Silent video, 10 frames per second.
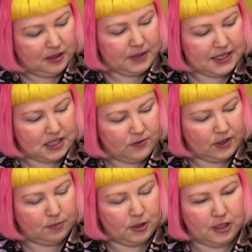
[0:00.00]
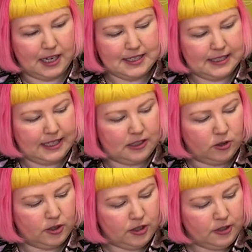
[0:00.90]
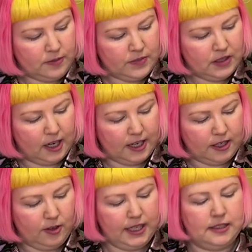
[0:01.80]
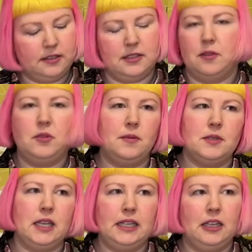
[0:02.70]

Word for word: Pieces fit pretty nicely together, although I don't know, I sometimes like